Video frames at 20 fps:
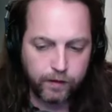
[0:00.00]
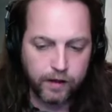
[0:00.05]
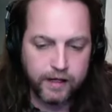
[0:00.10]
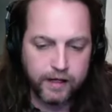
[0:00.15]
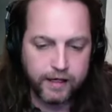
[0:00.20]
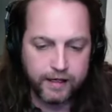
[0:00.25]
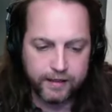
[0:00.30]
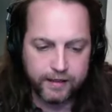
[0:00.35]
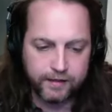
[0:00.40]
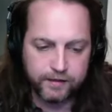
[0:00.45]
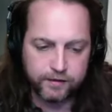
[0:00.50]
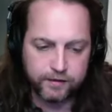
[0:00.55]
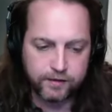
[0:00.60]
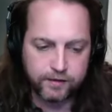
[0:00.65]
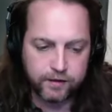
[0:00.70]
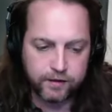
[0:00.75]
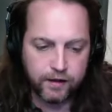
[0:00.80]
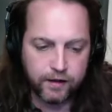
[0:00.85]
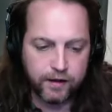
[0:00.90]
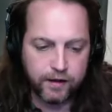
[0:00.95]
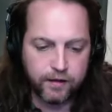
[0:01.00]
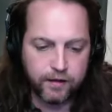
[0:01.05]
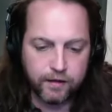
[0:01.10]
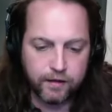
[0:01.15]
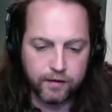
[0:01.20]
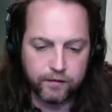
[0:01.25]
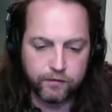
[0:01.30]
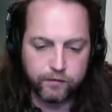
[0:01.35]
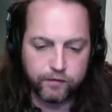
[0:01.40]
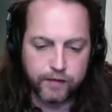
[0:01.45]
is
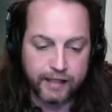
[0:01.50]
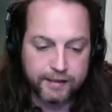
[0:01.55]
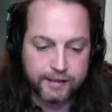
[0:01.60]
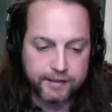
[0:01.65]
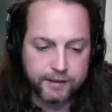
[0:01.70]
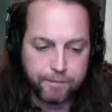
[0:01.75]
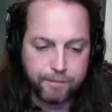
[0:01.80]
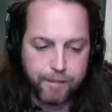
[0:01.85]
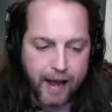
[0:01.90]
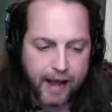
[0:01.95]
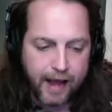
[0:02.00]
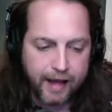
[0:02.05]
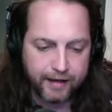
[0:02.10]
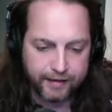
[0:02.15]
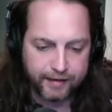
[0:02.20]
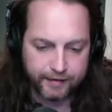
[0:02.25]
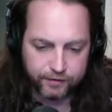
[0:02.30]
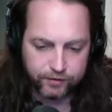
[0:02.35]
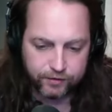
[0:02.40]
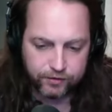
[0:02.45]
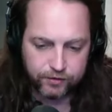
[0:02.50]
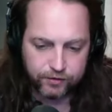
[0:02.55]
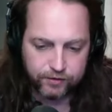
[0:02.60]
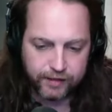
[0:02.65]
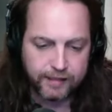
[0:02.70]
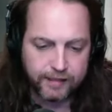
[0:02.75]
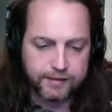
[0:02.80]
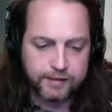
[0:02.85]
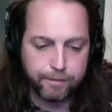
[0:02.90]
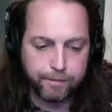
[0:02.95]
that's the baggage.
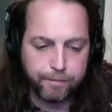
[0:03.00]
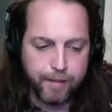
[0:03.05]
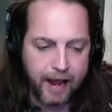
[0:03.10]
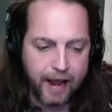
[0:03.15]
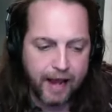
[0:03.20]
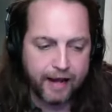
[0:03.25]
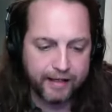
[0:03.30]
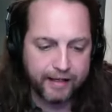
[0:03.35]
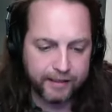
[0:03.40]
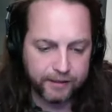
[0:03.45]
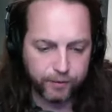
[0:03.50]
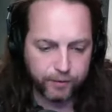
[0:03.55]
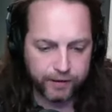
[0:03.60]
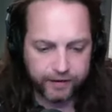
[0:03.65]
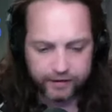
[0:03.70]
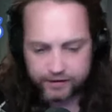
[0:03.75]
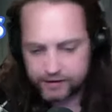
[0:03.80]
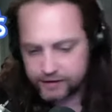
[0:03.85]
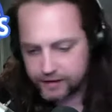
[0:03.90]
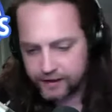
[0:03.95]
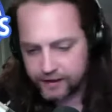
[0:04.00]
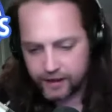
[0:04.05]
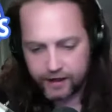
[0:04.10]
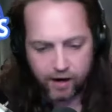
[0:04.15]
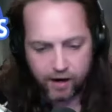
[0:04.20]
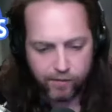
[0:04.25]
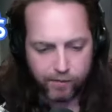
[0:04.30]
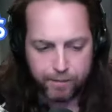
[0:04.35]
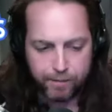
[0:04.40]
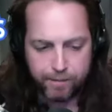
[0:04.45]
That's the baggage. When she said they
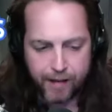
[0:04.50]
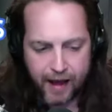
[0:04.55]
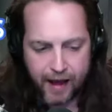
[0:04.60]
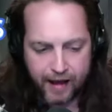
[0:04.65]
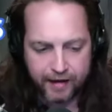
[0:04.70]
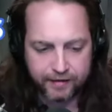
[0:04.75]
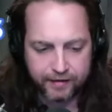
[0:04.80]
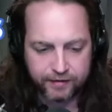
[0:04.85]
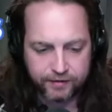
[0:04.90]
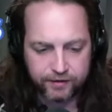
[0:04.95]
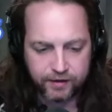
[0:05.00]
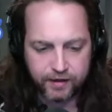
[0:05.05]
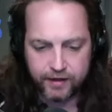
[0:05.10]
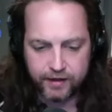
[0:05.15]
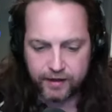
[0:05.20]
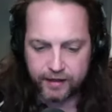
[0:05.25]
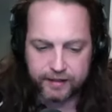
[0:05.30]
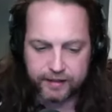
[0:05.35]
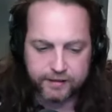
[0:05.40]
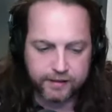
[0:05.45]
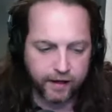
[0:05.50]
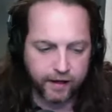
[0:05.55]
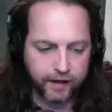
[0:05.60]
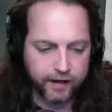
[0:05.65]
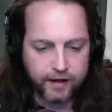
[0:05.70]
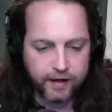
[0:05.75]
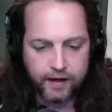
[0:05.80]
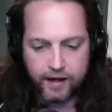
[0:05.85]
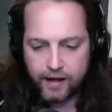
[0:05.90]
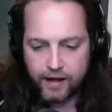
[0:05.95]
come with baggage, it's
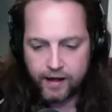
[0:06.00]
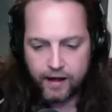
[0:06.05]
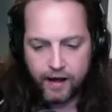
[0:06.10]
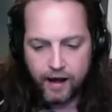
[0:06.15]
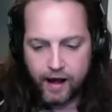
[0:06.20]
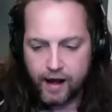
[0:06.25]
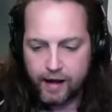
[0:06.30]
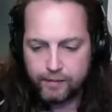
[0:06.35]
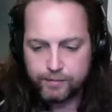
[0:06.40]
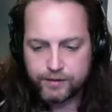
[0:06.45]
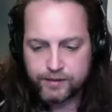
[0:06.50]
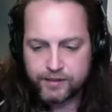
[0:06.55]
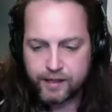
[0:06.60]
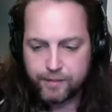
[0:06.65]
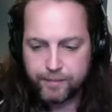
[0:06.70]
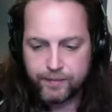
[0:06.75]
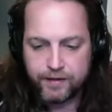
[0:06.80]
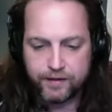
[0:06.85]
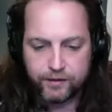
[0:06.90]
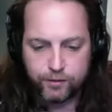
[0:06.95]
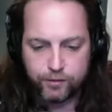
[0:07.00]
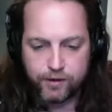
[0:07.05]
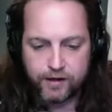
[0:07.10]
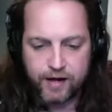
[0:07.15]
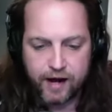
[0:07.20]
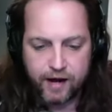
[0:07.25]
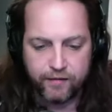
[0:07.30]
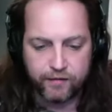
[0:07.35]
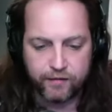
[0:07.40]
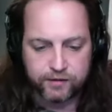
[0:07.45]
like I'm stepping into a
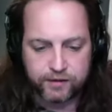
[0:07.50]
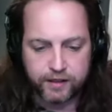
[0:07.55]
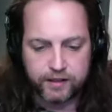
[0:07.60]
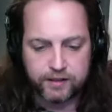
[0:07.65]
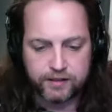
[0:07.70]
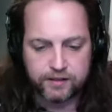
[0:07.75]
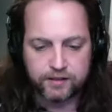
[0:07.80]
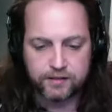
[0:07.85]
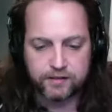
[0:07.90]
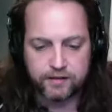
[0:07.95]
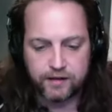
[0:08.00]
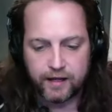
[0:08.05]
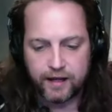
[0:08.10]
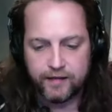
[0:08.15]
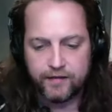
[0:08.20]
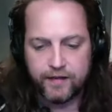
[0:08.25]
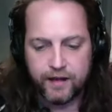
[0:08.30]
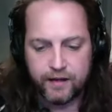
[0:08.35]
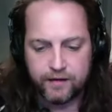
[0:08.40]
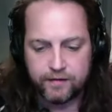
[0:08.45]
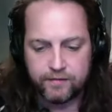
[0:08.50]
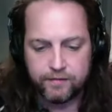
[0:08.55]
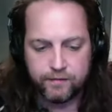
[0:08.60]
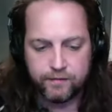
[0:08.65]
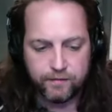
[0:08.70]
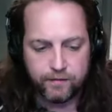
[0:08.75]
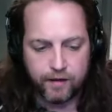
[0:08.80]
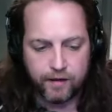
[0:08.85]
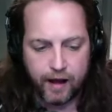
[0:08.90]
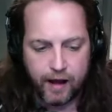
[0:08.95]
conversation and then
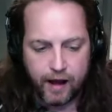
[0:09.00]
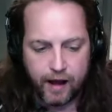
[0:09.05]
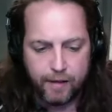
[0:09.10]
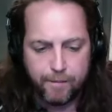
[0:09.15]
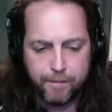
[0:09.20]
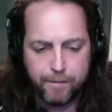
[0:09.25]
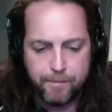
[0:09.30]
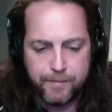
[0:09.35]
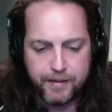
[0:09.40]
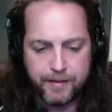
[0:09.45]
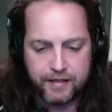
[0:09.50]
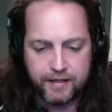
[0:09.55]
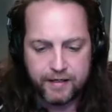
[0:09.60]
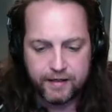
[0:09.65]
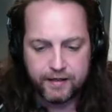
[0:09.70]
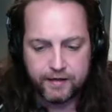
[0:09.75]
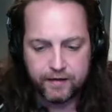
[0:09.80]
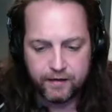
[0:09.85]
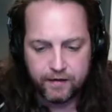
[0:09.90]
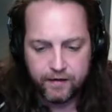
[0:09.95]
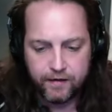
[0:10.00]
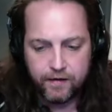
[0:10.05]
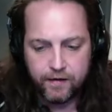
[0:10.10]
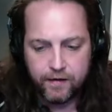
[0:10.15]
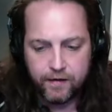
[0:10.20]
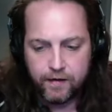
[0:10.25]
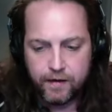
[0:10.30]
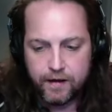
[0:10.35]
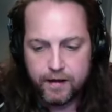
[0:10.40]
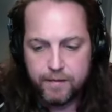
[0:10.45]
I'm being
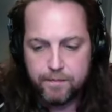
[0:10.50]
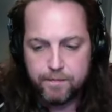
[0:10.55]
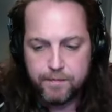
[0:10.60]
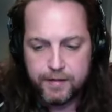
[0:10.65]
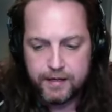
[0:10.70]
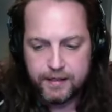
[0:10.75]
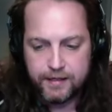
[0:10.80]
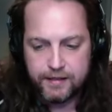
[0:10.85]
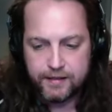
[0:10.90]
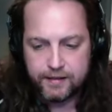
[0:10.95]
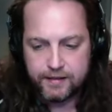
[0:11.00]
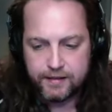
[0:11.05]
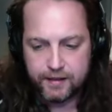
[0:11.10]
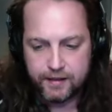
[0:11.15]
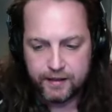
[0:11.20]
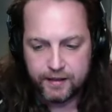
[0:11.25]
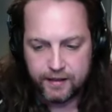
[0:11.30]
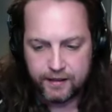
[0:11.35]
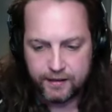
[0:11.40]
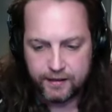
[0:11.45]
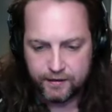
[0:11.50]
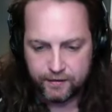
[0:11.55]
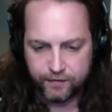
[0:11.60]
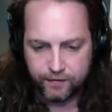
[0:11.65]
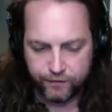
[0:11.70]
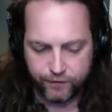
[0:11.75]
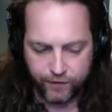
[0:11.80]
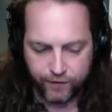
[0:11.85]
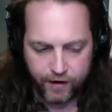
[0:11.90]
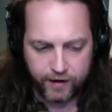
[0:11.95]
immediately
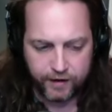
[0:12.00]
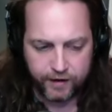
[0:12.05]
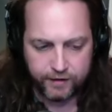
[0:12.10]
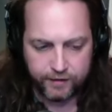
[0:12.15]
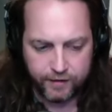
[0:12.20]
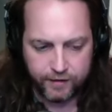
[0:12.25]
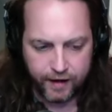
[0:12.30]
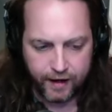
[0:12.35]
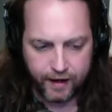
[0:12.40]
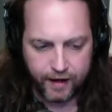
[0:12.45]
fucking,